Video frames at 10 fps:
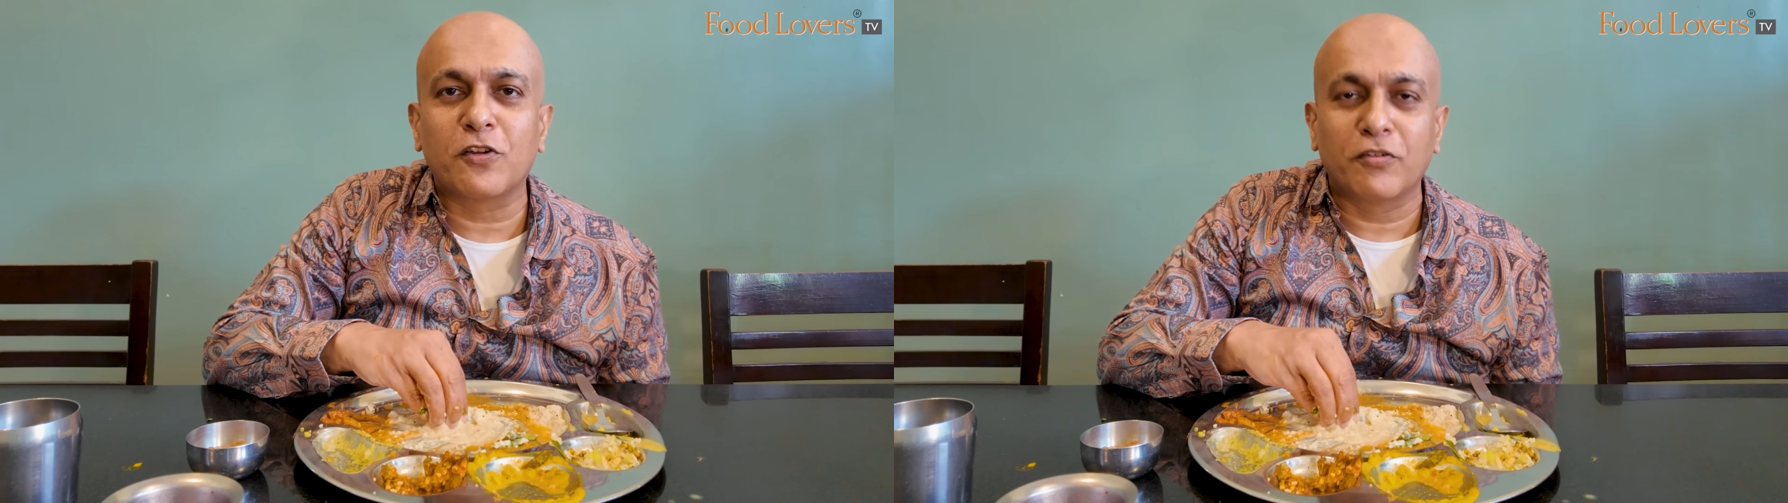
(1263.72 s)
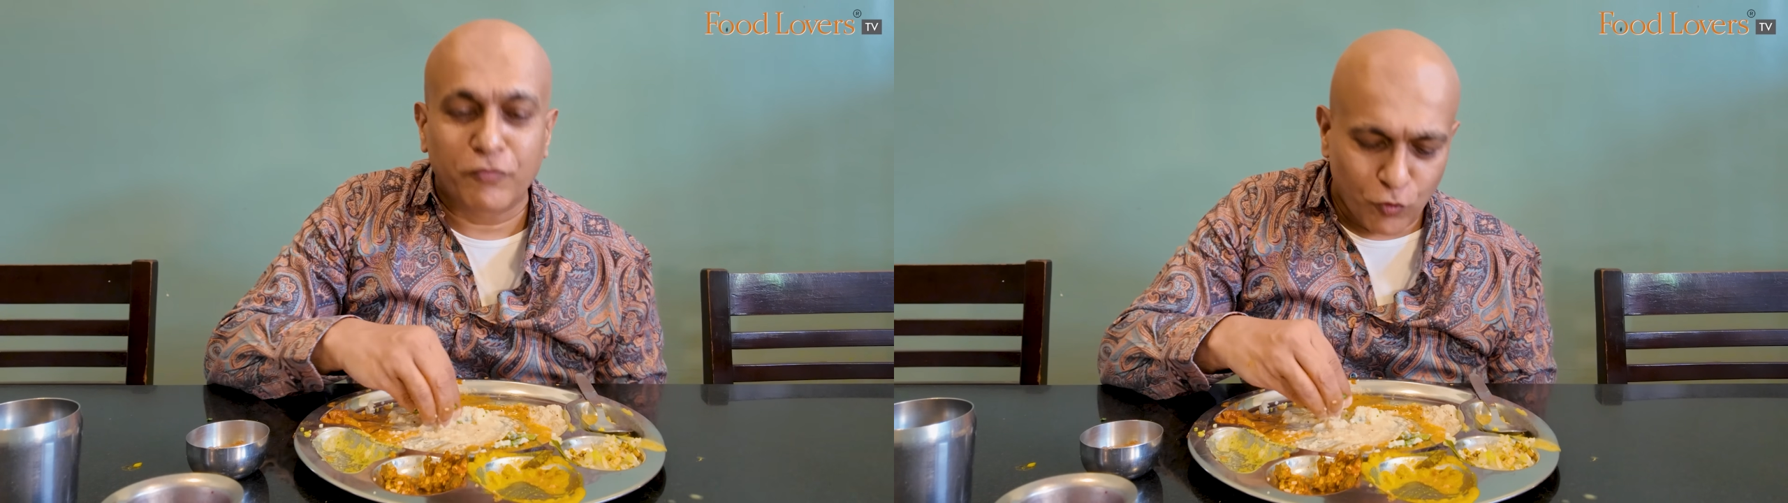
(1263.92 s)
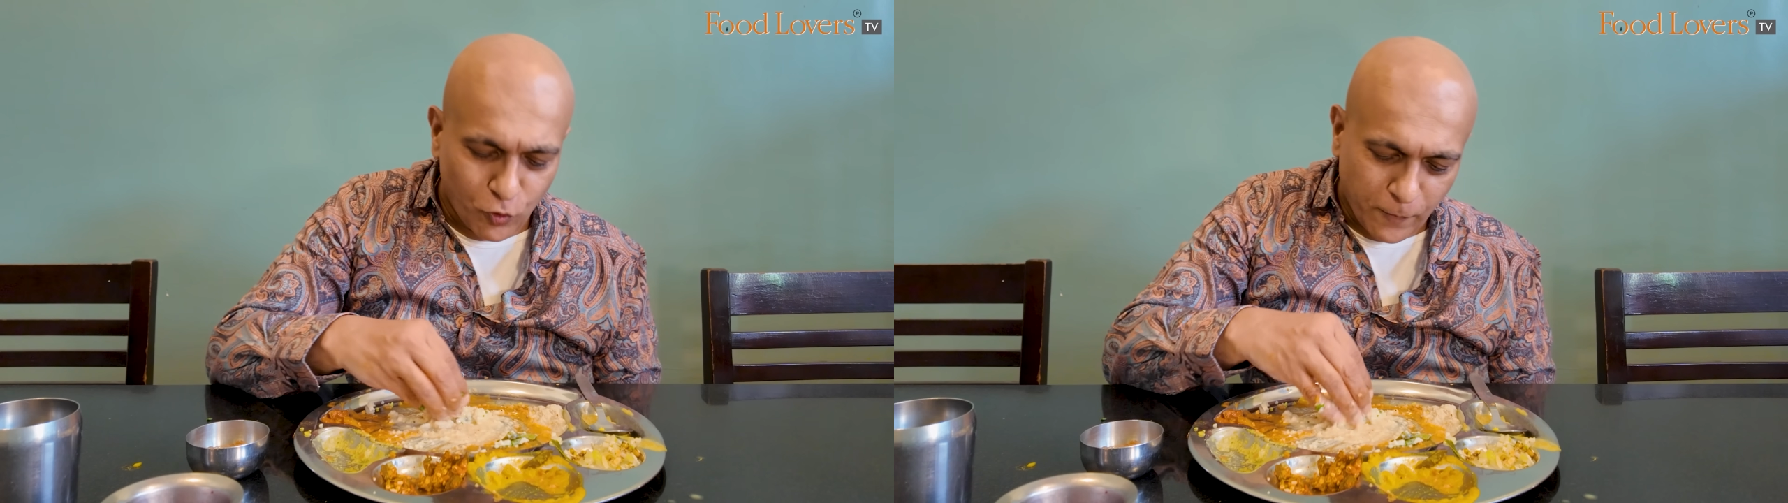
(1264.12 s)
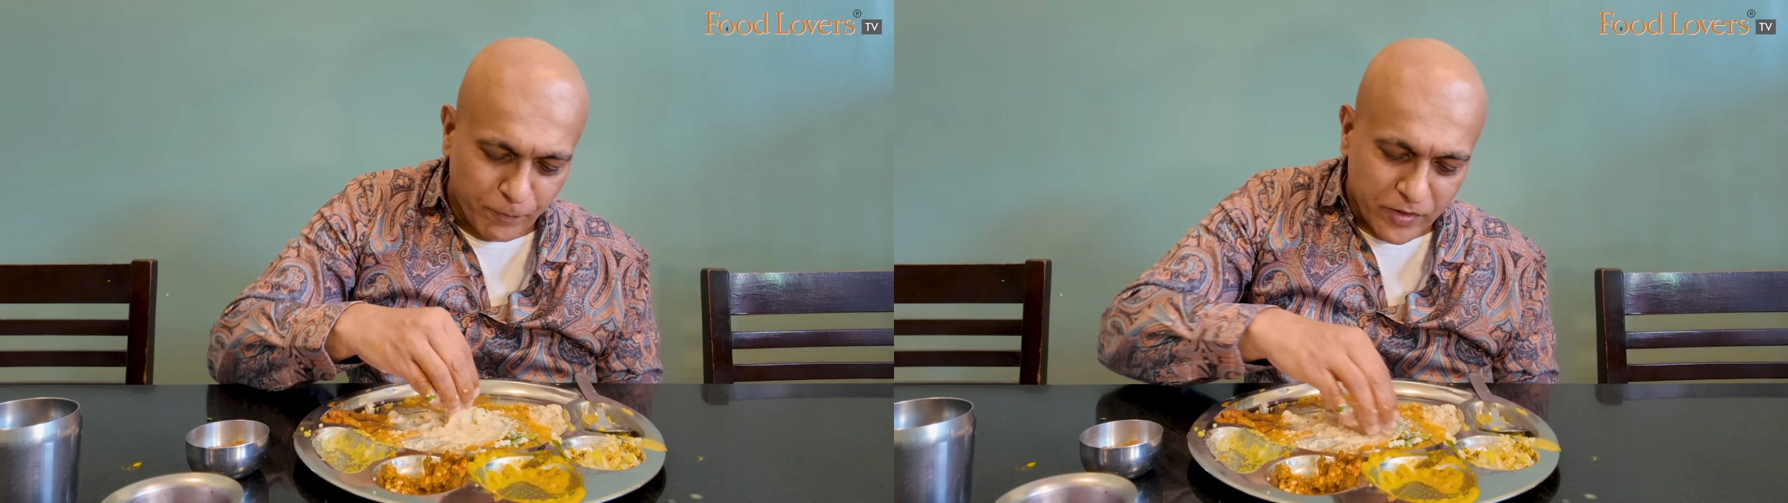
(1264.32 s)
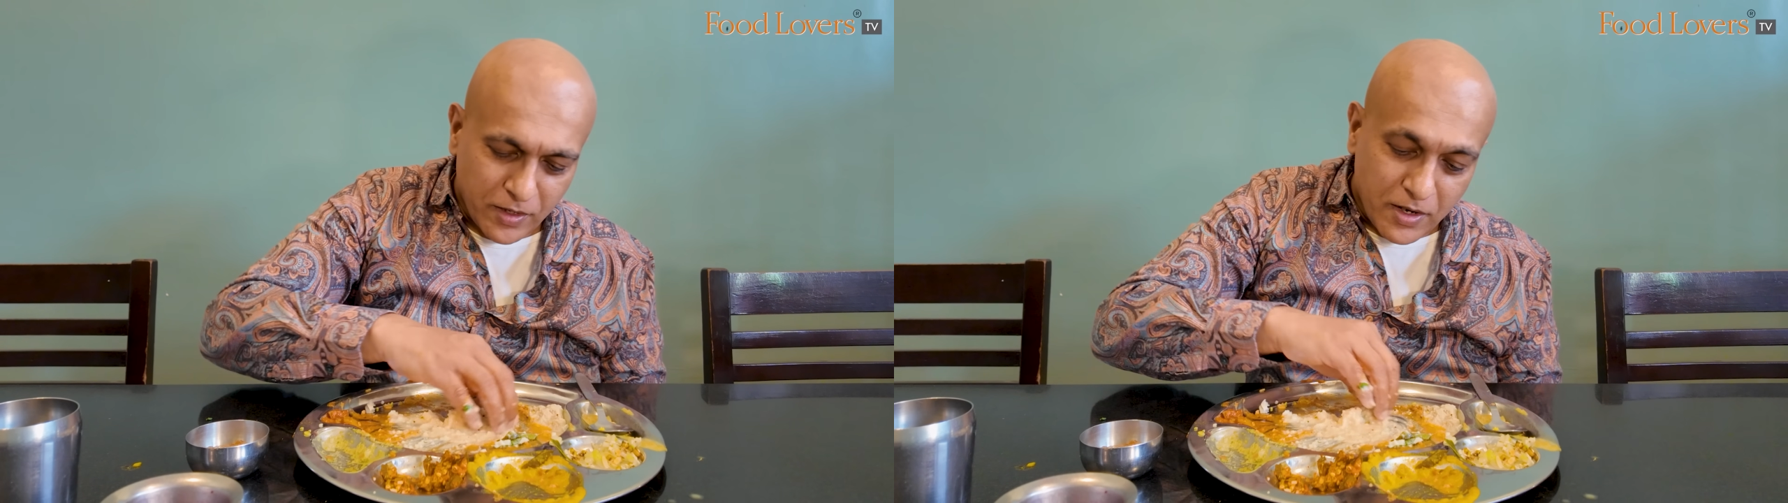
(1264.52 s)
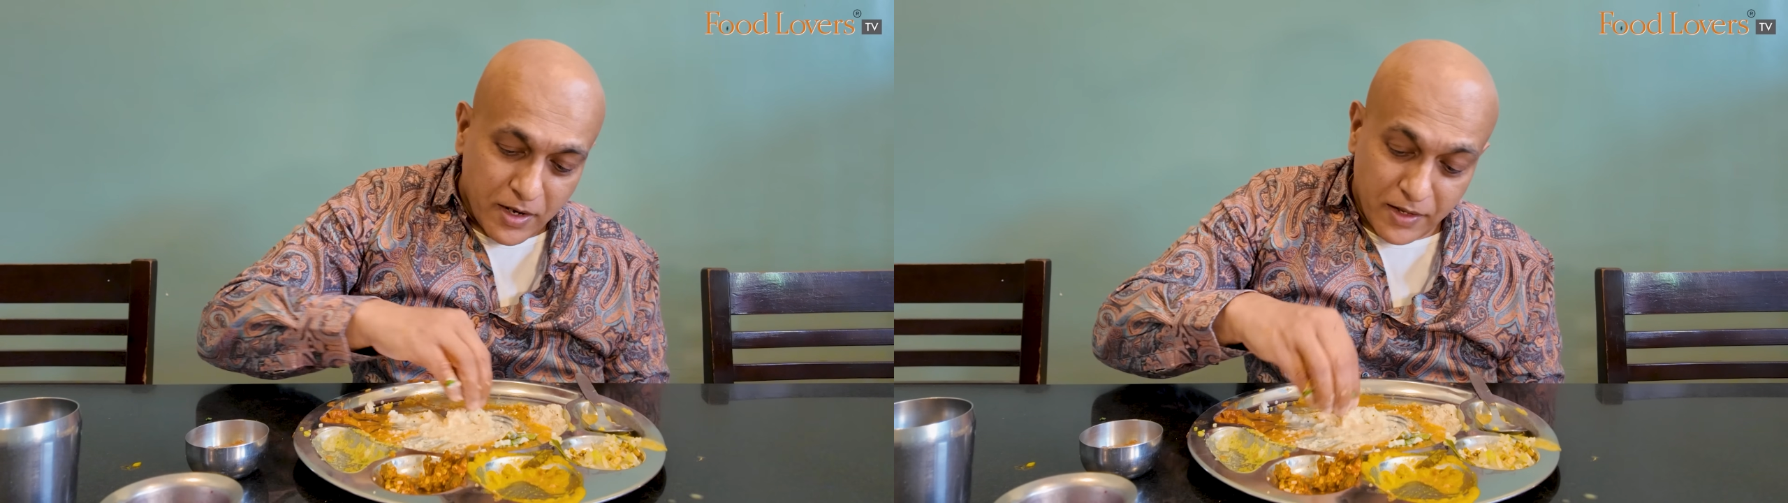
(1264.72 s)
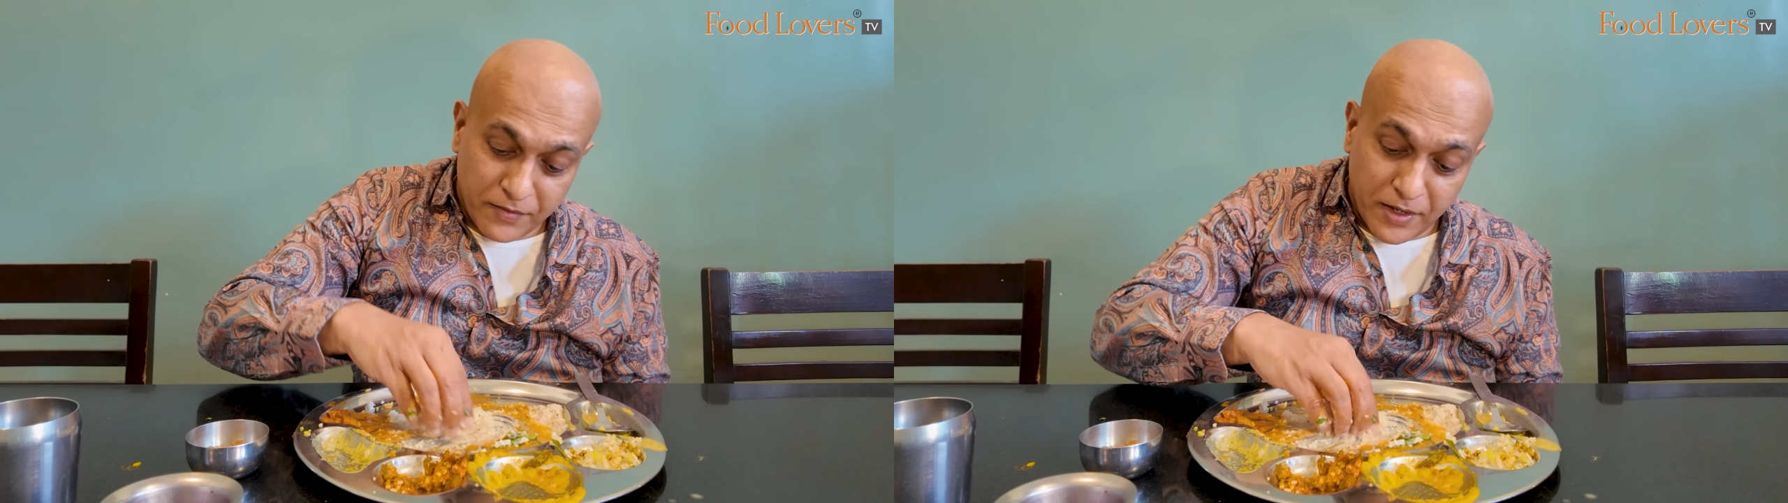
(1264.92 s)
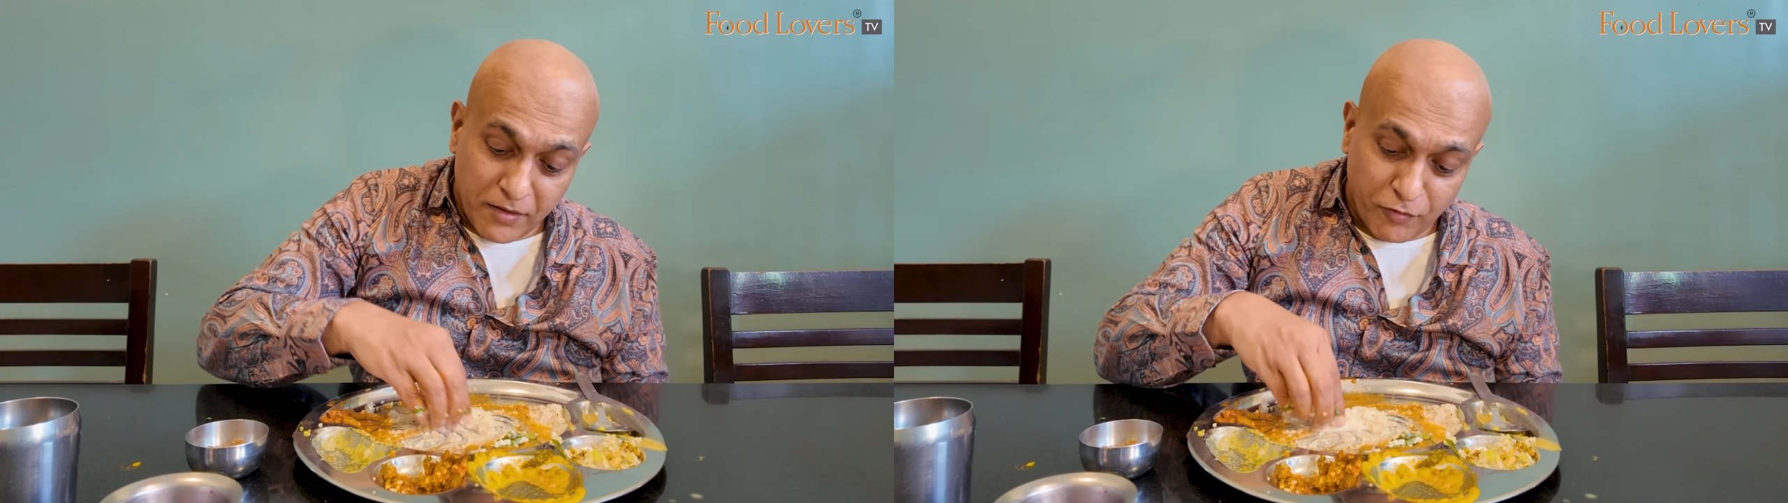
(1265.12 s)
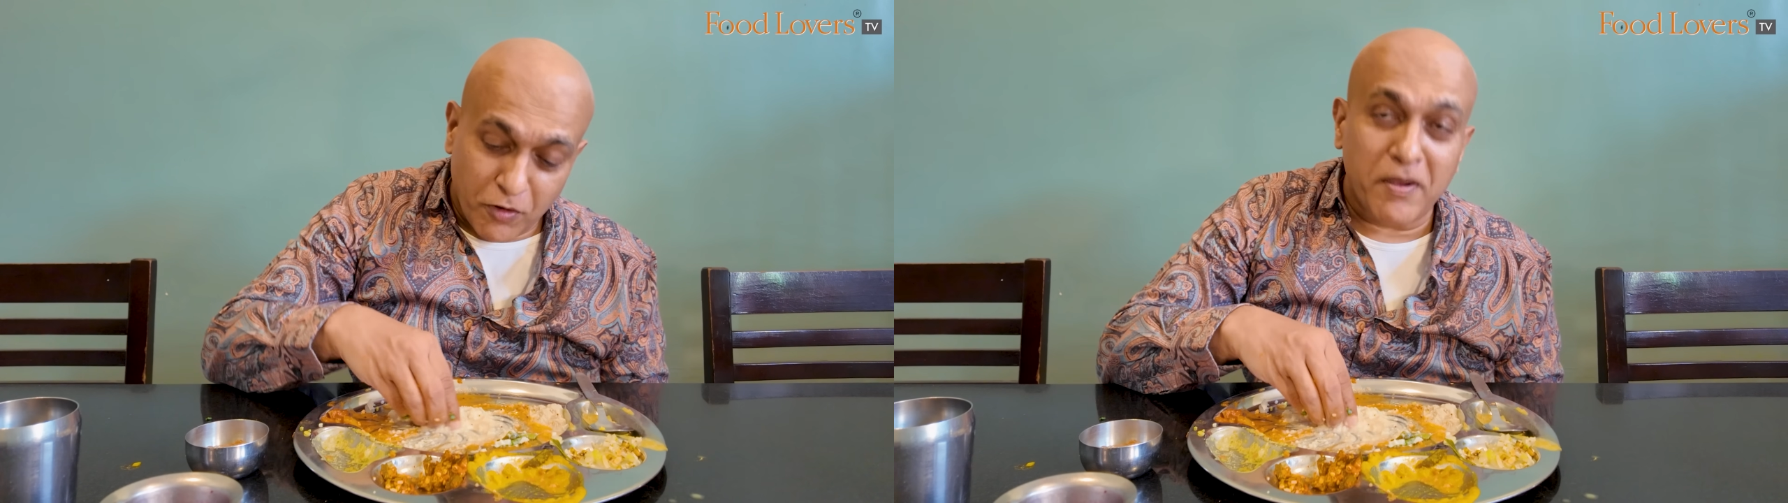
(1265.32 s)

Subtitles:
on the food, and therefore